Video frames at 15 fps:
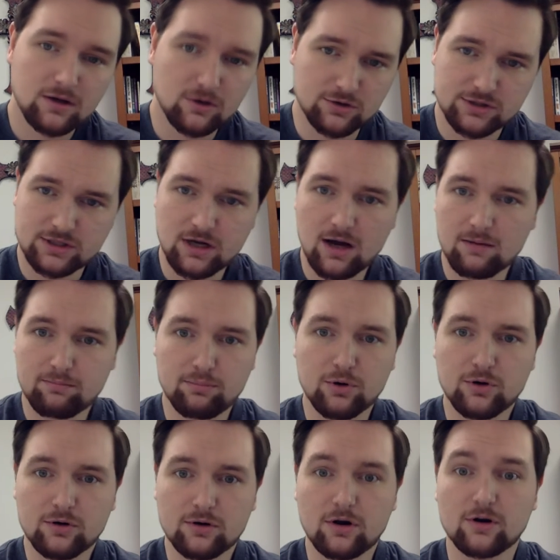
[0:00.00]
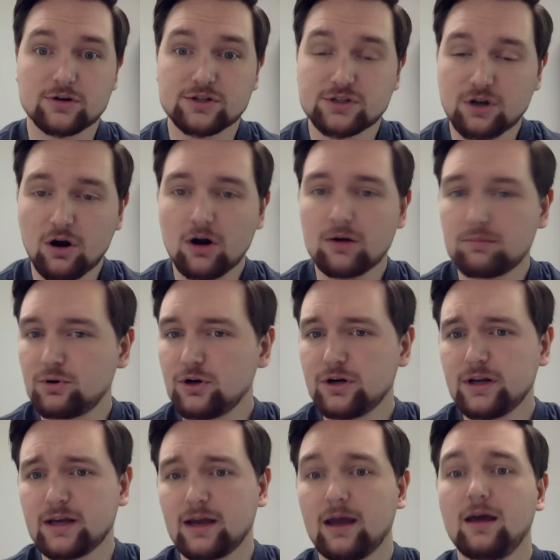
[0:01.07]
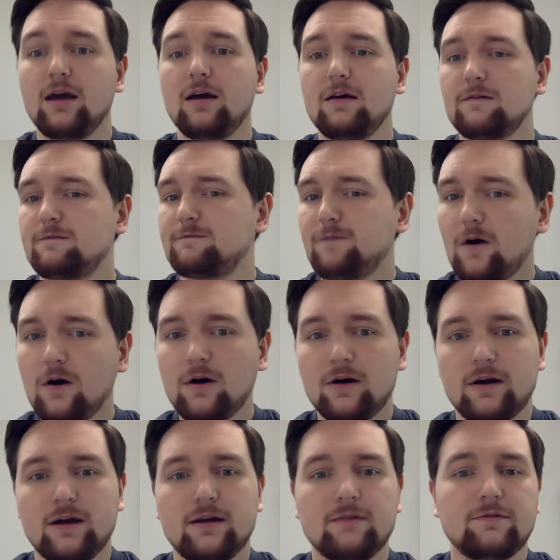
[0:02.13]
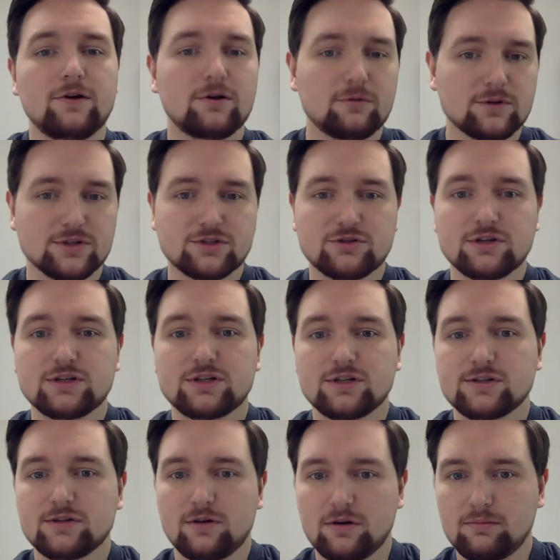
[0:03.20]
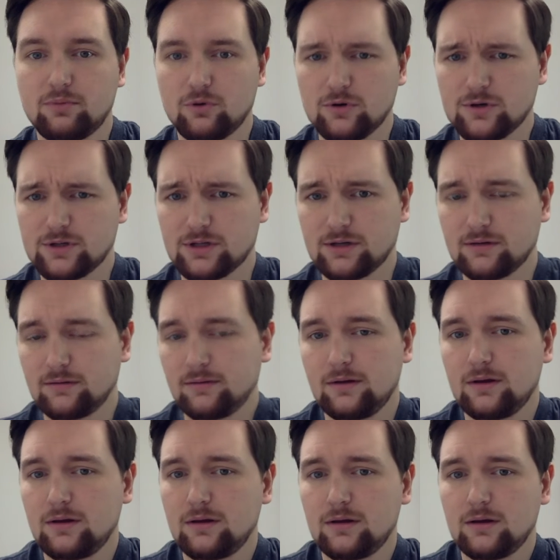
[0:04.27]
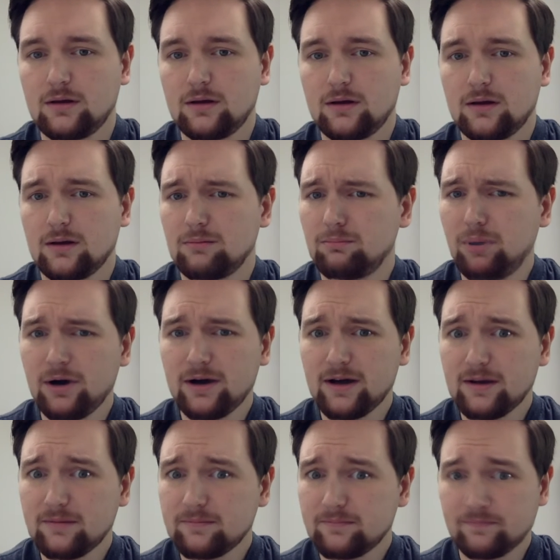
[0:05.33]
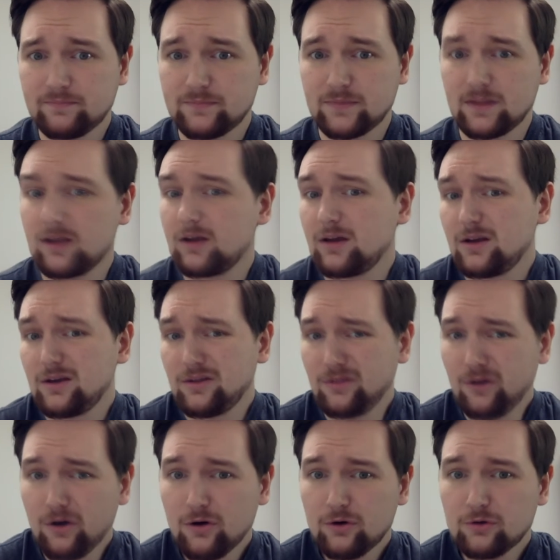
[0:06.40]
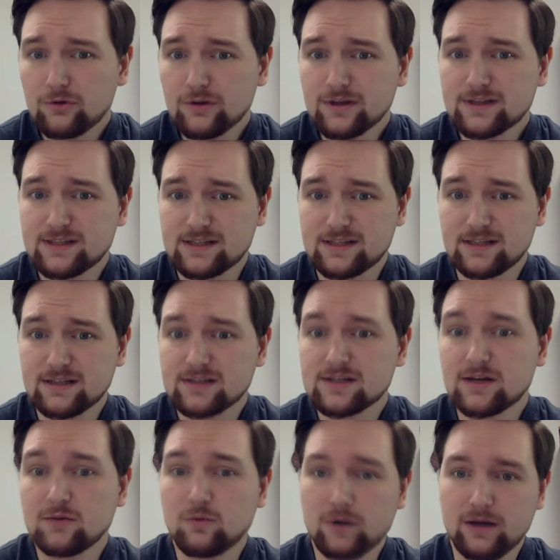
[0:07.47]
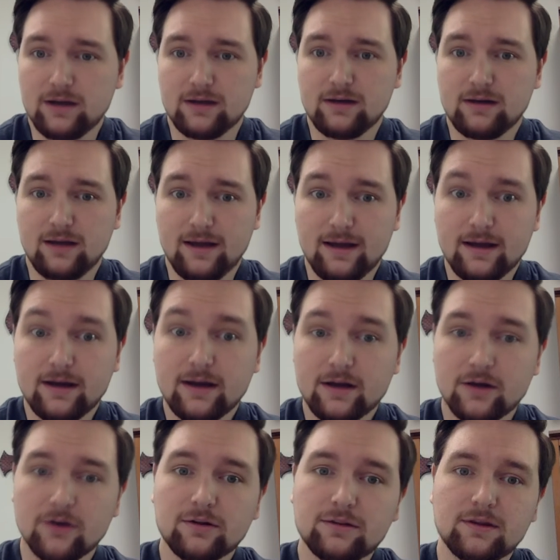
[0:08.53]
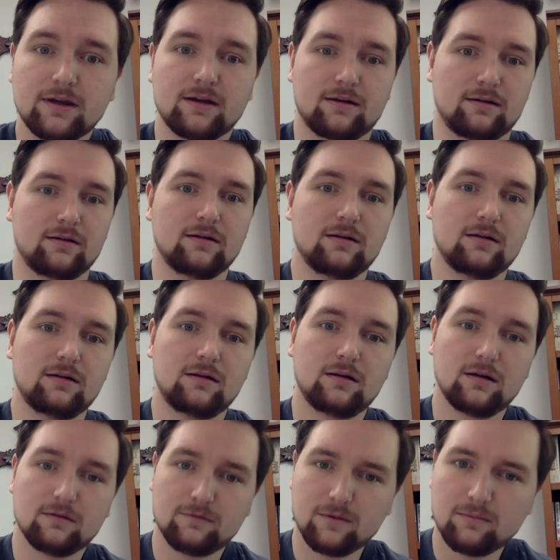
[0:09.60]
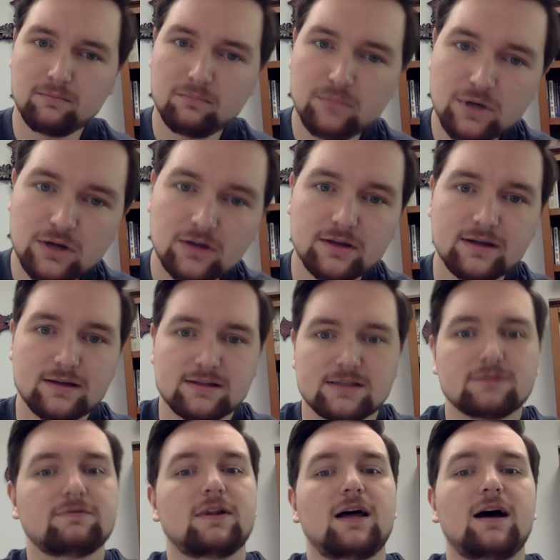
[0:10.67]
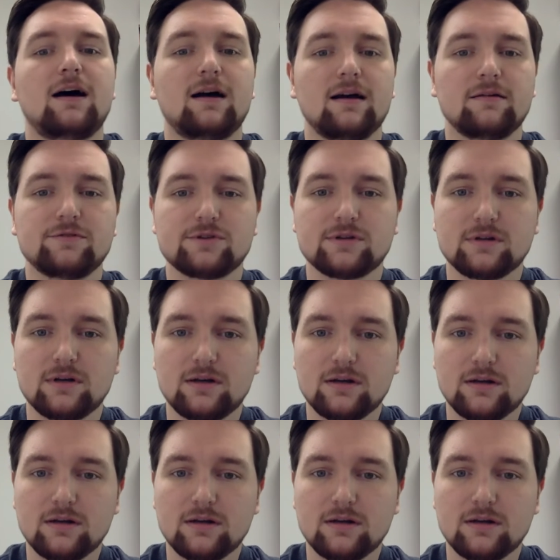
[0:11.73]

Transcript: or stop put or start putting far heavier restrictions on abortion. But though this is a win and a good thing for millions of lives,